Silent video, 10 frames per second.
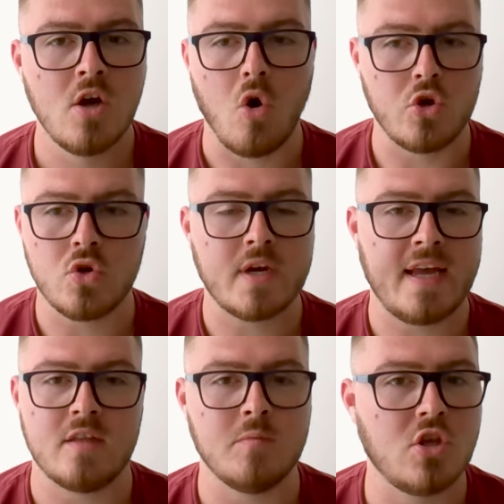or you can
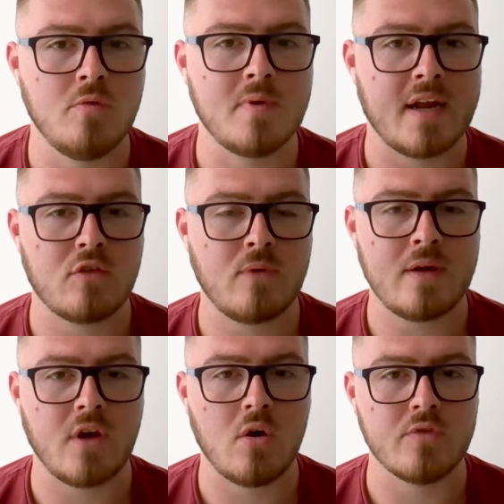let them accumulate throughout
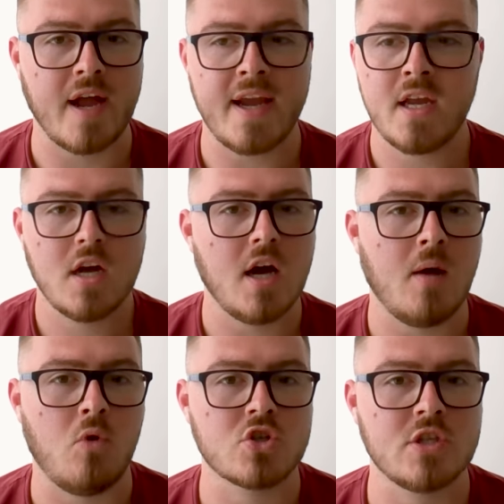the whole day
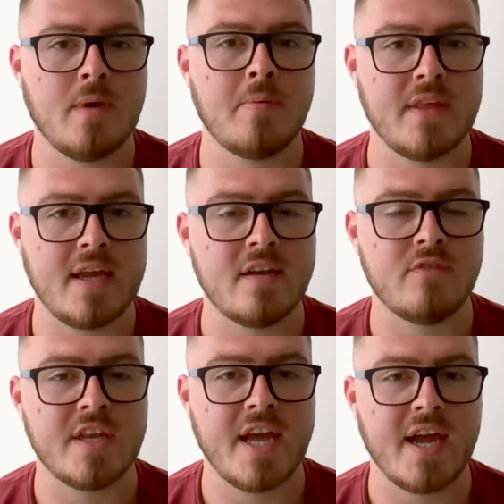and washing them up at the end
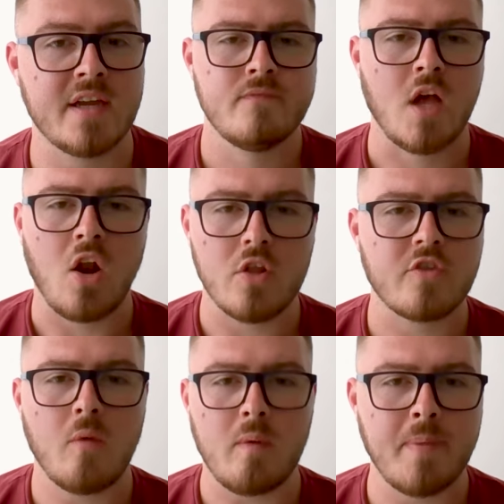of the day. A lot of
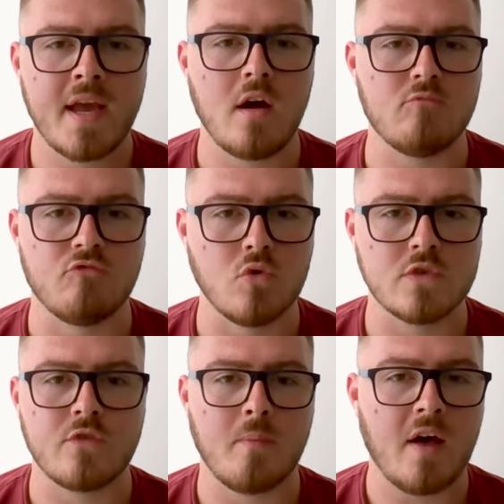the time we pick up
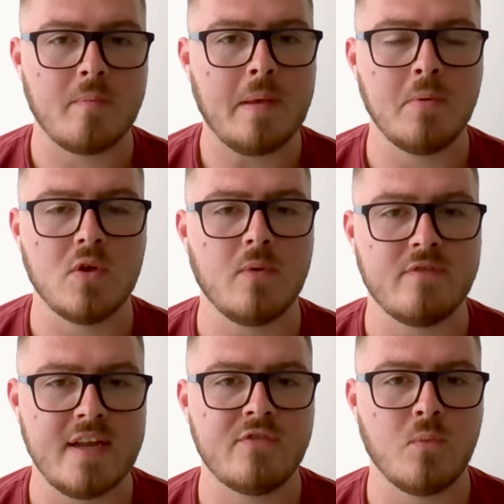rules from other people that we've
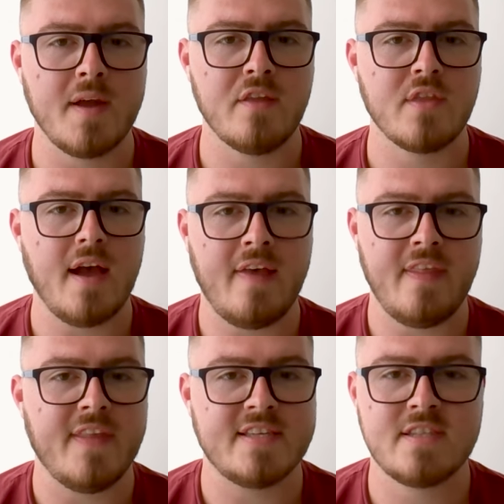lived with and
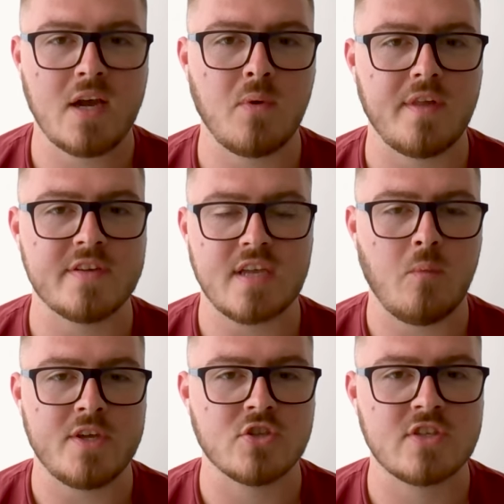then they stick with us and
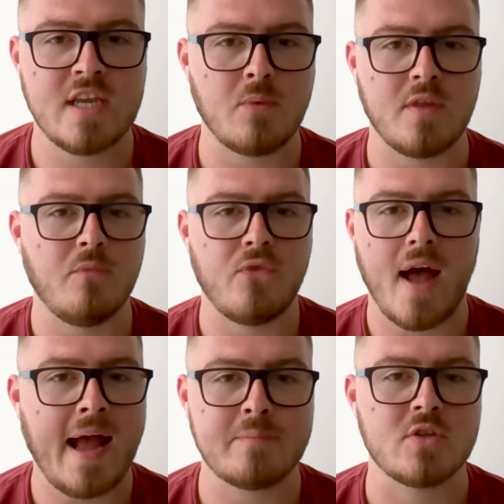we just stick with them for
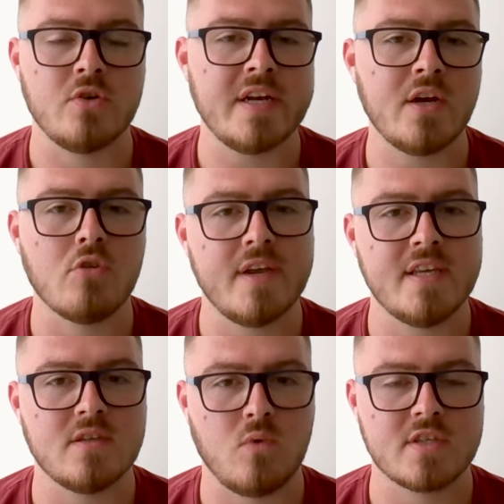absolutely no
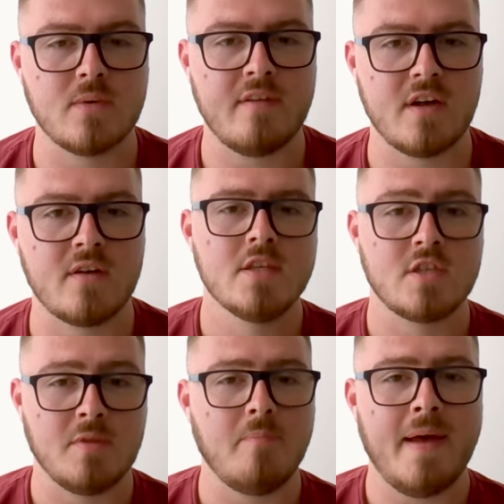reason whatsoever.
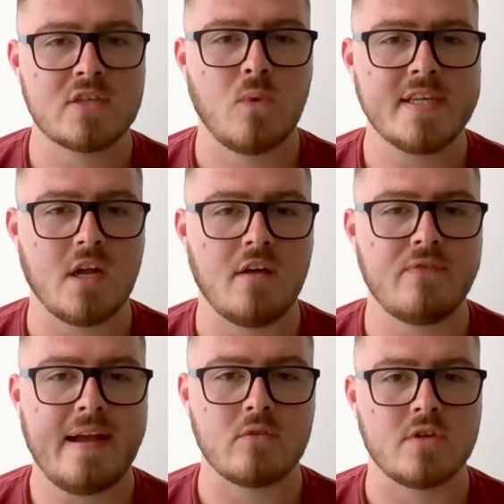Some of the best ways that I've
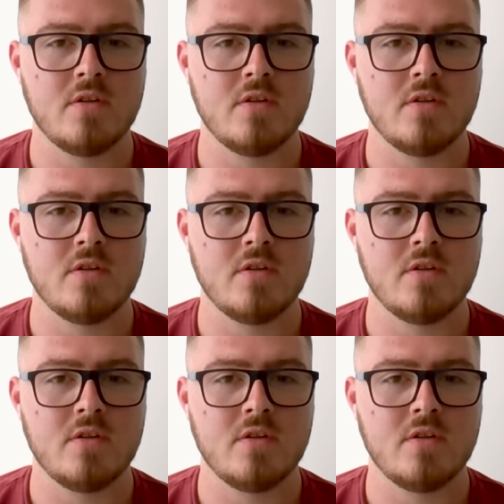found